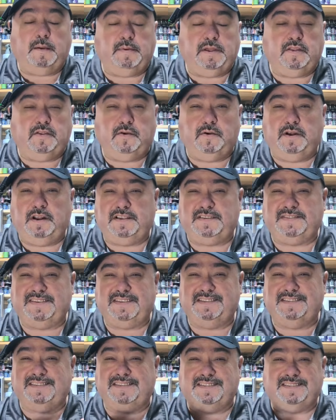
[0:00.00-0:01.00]
been doing it
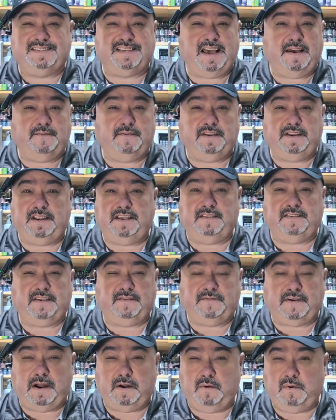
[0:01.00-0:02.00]
since the 70s,
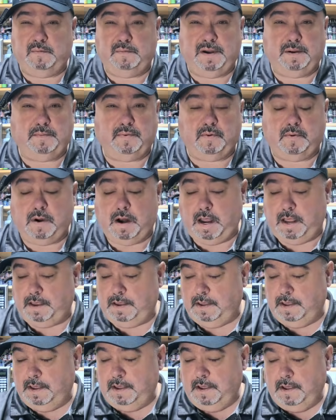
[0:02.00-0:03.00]
if I remember right.
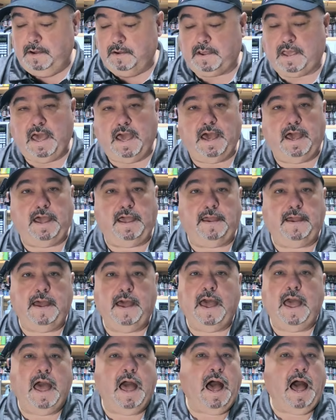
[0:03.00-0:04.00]
Okay.
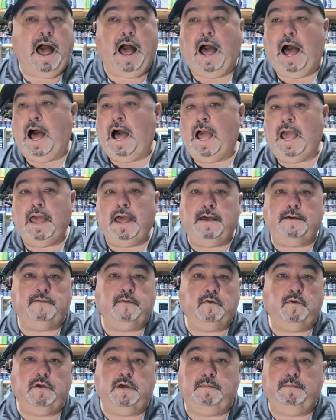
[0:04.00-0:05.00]
I have
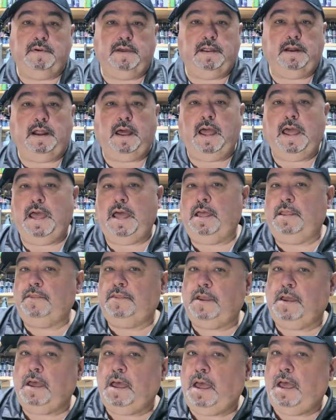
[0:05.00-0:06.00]
only been hand
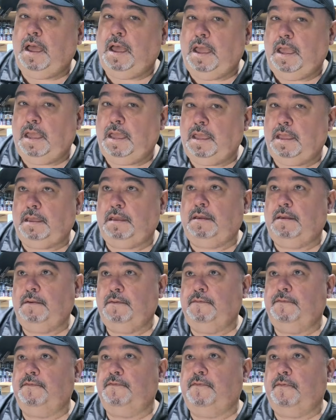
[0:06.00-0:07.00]
tying
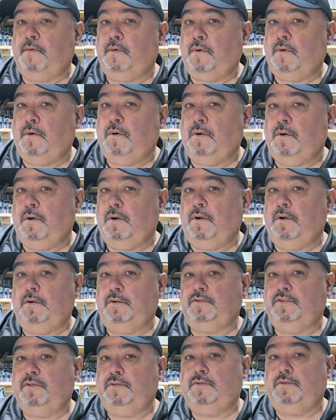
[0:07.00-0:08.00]

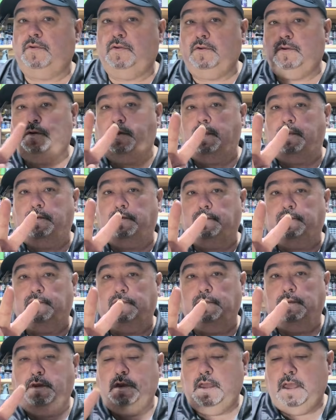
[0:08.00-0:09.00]
for 2 years,
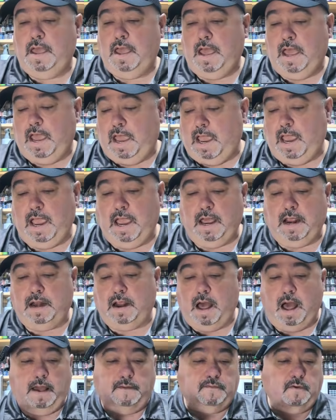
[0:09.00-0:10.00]

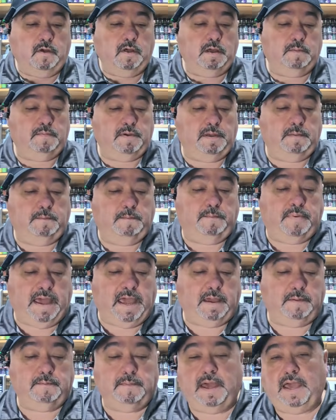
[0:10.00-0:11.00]
and I've only been
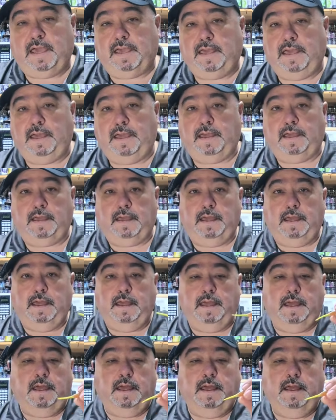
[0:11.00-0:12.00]
bait making.
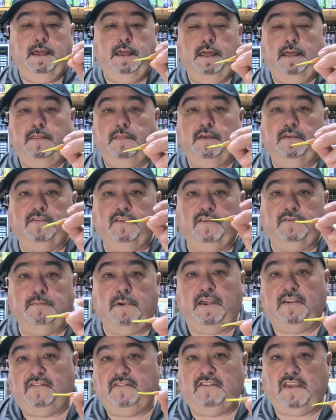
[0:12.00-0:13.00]
This is
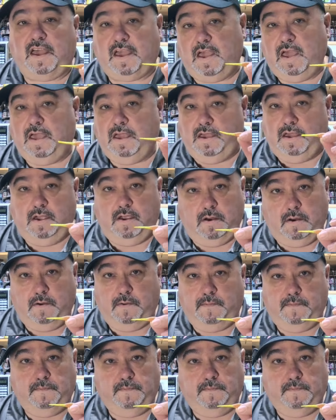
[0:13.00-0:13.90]
my second year.